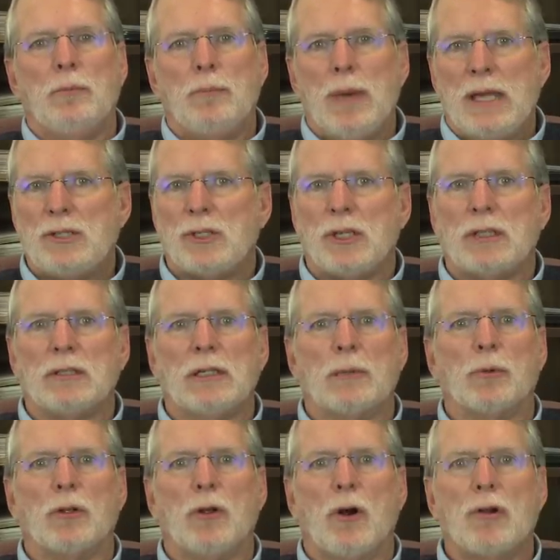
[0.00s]
basic
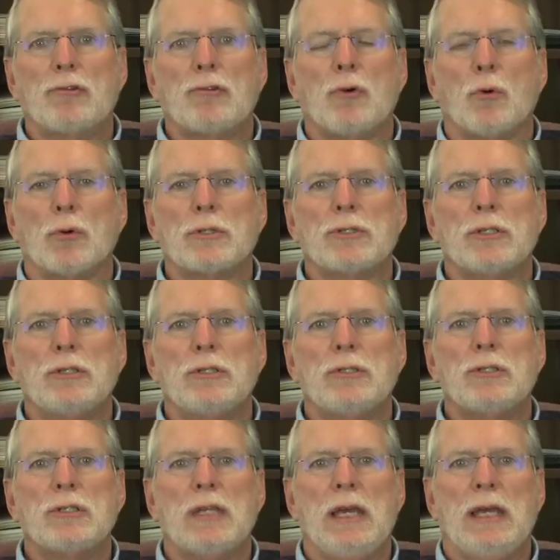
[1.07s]
liberal arts
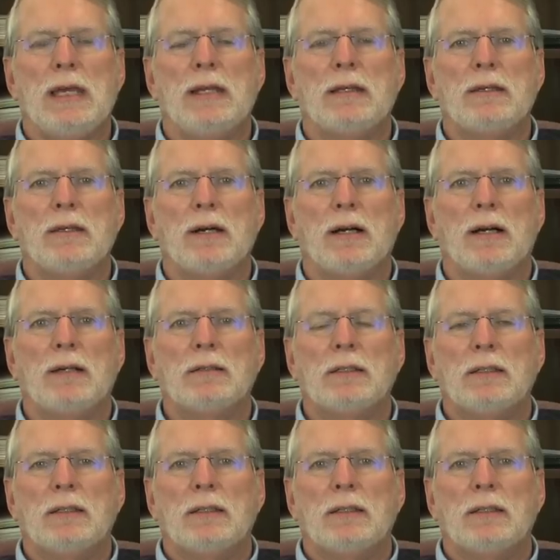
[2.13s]
courses and the